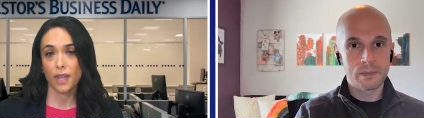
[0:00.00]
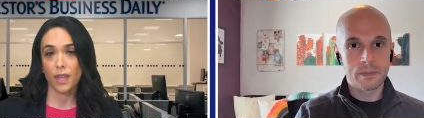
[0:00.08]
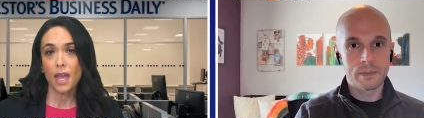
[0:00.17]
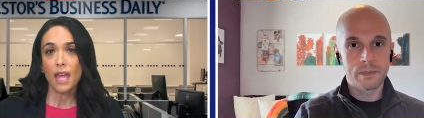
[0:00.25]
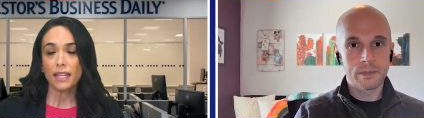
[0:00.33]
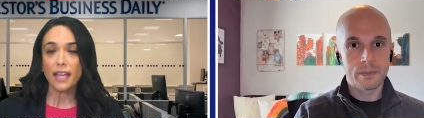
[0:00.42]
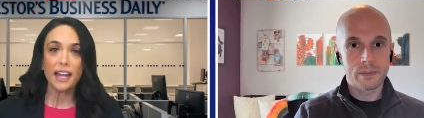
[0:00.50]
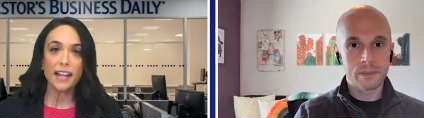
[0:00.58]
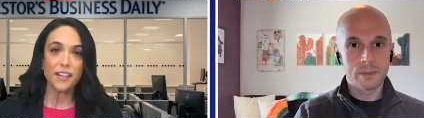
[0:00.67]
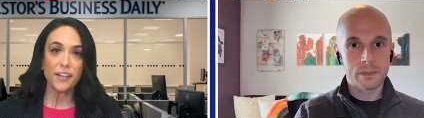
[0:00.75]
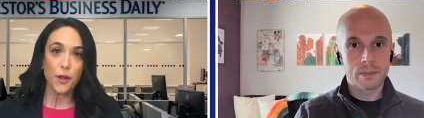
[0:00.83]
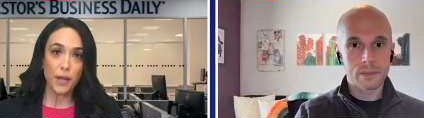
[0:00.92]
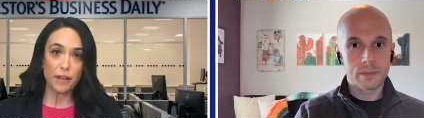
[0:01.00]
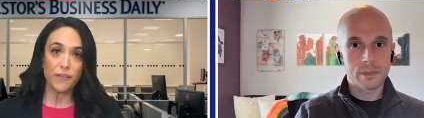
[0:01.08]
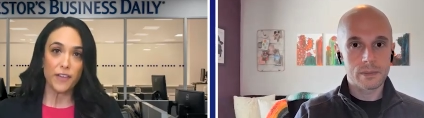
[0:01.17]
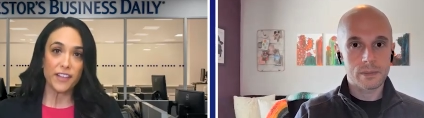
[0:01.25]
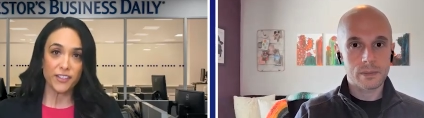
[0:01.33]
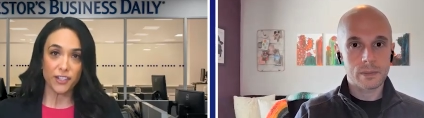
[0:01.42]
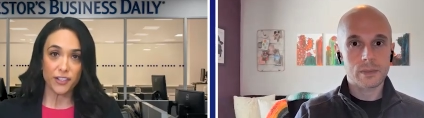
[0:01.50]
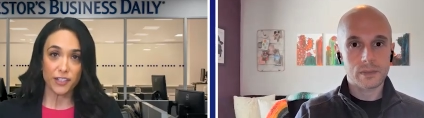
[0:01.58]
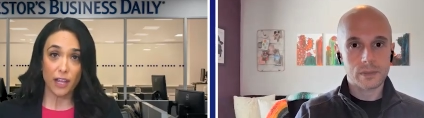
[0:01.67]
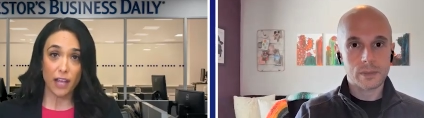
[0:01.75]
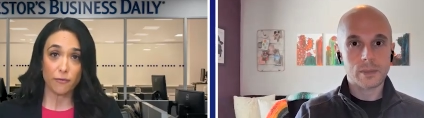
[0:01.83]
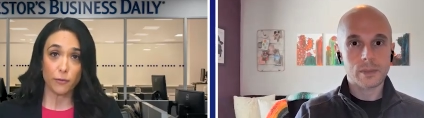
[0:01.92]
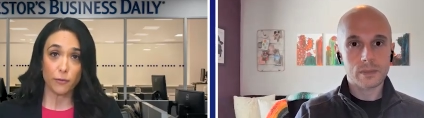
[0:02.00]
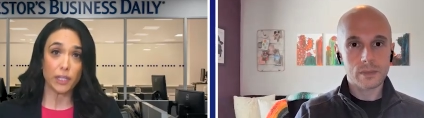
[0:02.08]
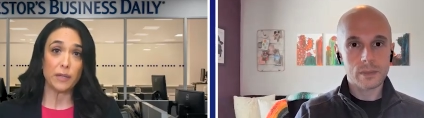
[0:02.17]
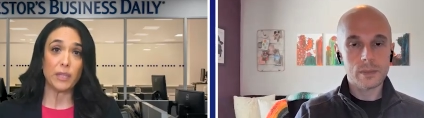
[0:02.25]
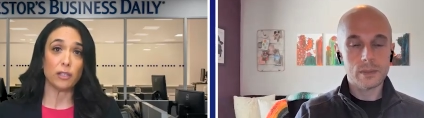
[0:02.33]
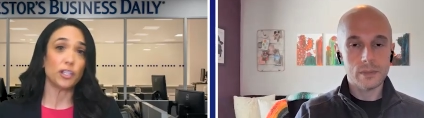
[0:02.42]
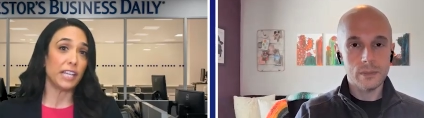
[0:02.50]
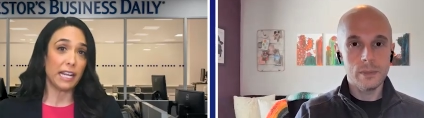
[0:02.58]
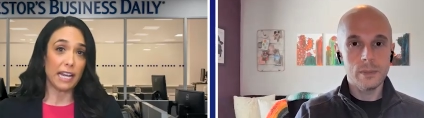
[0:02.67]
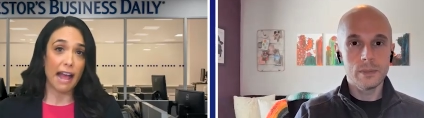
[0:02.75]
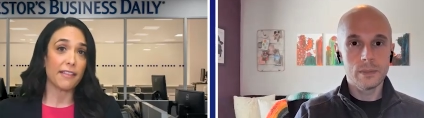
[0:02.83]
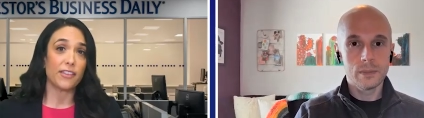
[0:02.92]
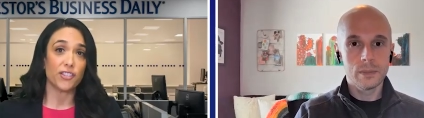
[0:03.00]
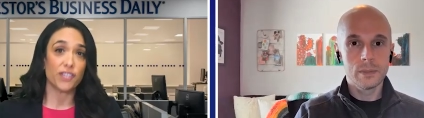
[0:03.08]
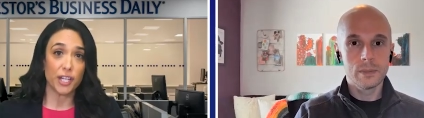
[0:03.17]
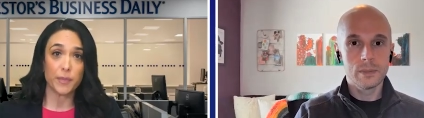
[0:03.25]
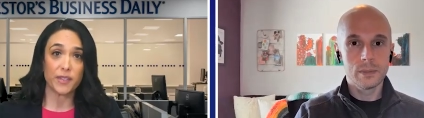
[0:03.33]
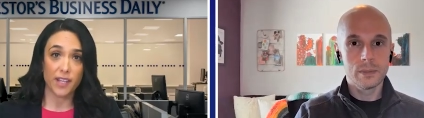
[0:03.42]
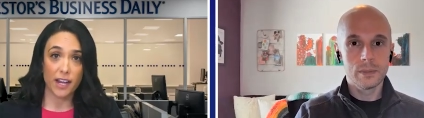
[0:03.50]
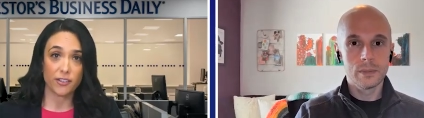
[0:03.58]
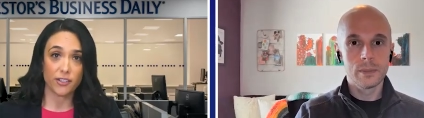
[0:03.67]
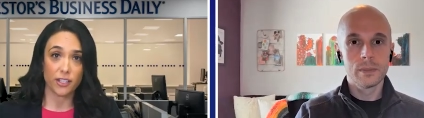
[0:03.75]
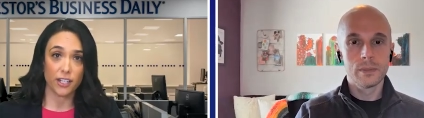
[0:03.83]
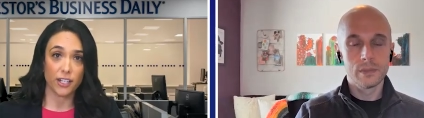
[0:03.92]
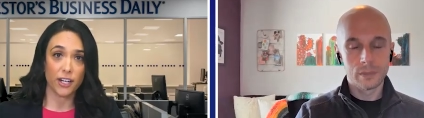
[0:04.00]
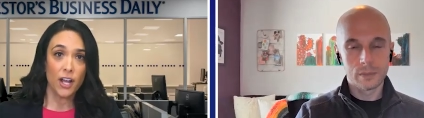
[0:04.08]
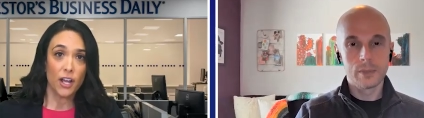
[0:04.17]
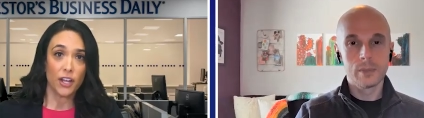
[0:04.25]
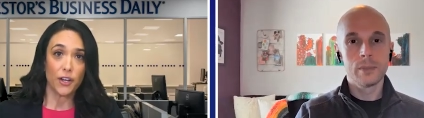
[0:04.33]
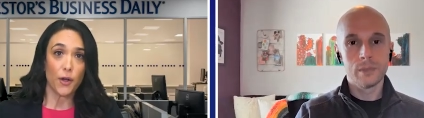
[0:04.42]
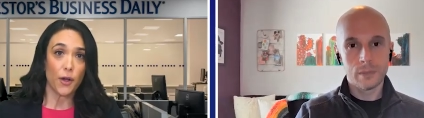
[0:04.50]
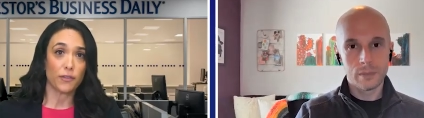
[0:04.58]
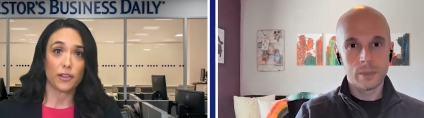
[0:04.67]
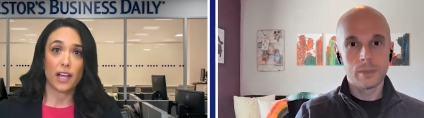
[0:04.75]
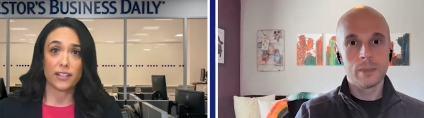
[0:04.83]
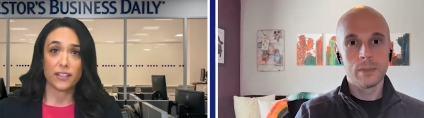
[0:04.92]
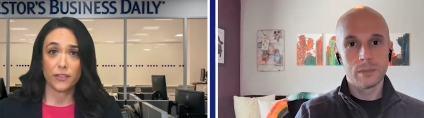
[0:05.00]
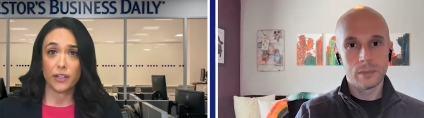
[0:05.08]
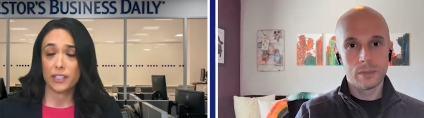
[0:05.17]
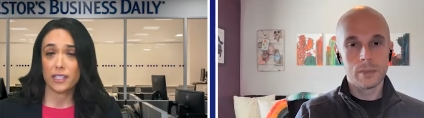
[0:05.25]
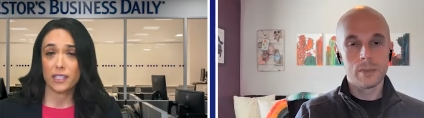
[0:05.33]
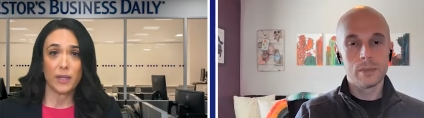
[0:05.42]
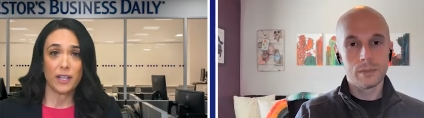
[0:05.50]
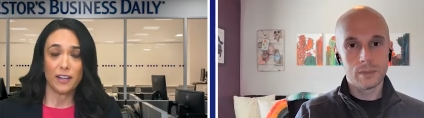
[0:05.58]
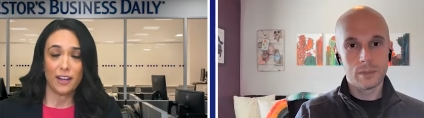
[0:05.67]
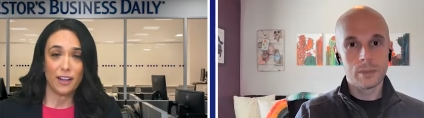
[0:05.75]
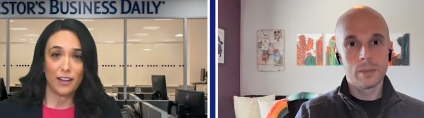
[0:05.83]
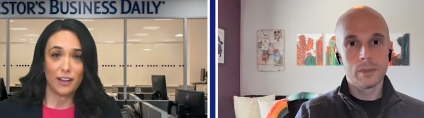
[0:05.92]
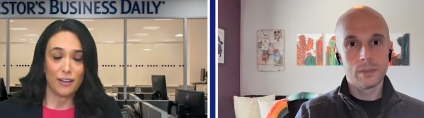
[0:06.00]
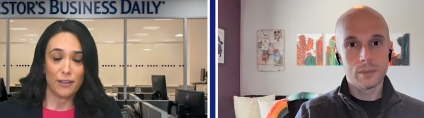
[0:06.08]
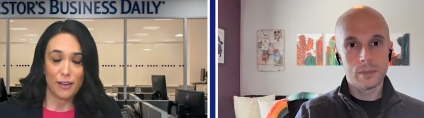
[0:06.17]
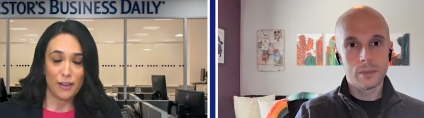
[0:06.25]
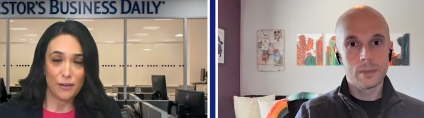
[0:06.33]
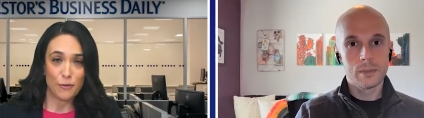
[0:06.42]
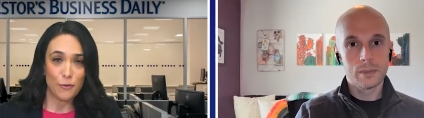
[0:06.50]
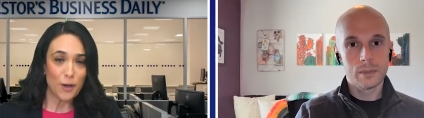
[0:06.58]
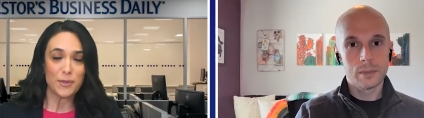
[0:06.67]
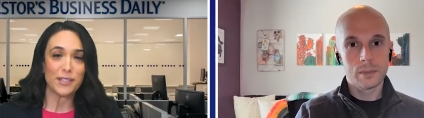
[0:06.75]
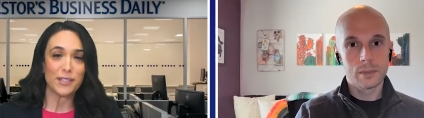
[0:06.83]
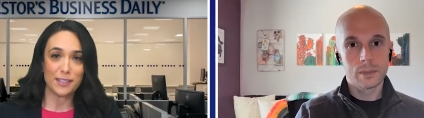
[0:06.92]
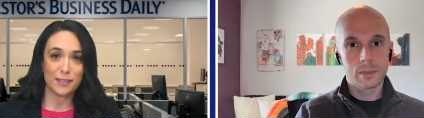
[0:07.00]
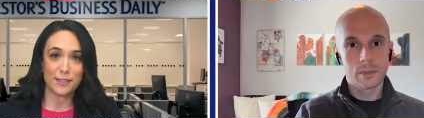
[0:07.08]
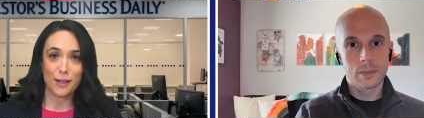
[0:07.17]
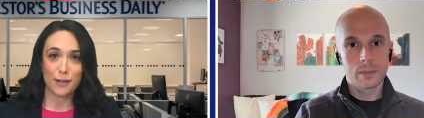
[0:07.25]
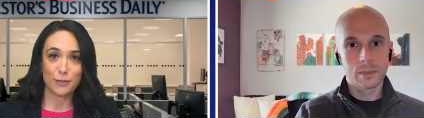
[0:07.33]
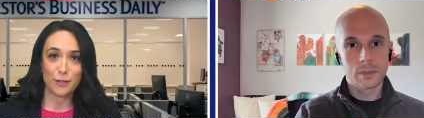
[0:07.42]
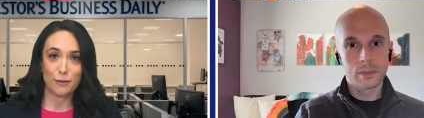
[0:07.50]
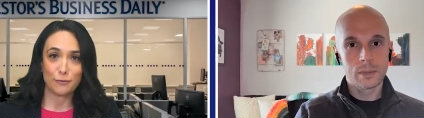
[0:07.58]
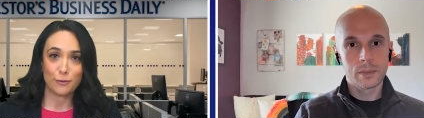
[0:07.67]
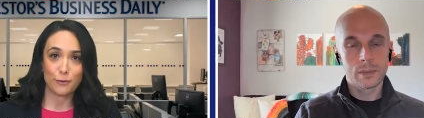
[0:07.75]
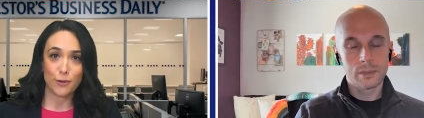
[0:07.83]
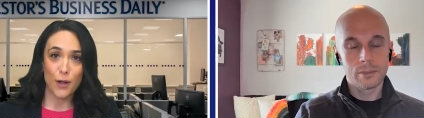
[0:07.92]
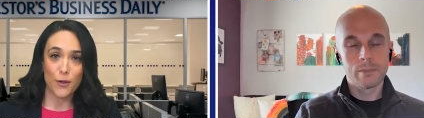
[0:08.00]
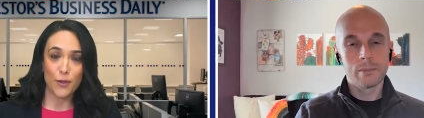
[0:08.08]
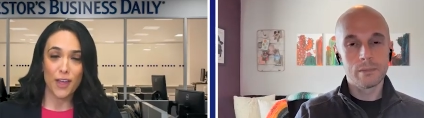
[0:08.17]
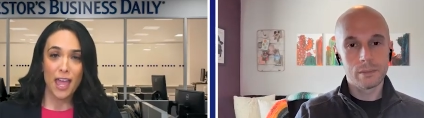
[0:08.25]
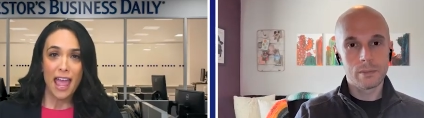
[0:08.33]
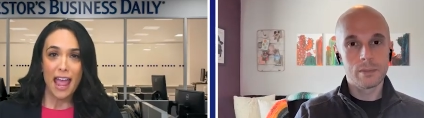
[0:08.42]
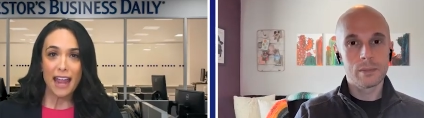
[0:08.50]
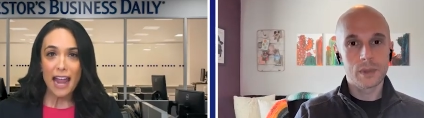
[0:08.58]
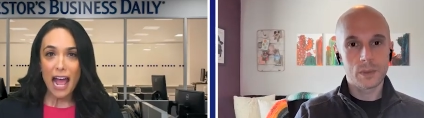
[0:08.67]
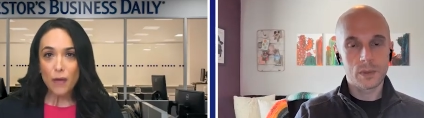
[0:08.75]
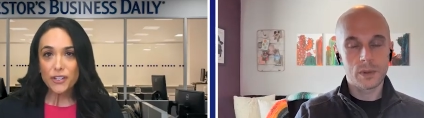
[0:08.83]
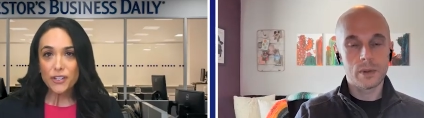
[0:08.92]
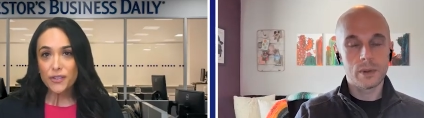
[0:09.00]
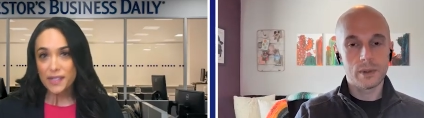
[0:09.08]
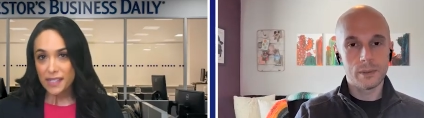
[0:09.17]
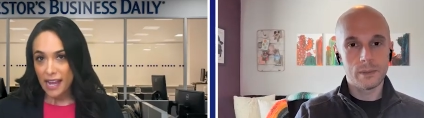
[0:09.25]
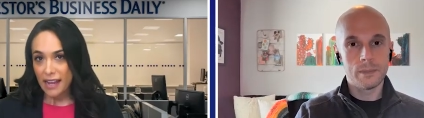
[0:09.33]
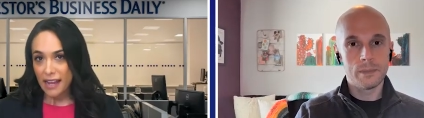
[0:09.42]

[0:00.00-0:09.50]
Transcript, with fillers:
Speaker 1: Yeah, and I, you know, investors have really been looking at the chip sector. You know, over the last few years, it's been an enormous sector of growth. And how would you say